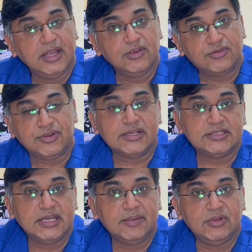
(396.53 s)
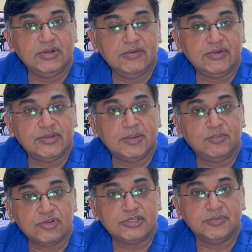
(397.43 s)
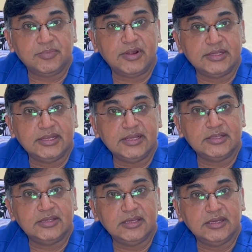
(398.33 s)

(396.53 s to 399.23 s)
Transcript: You trust them, you leave it to them. Most important thing is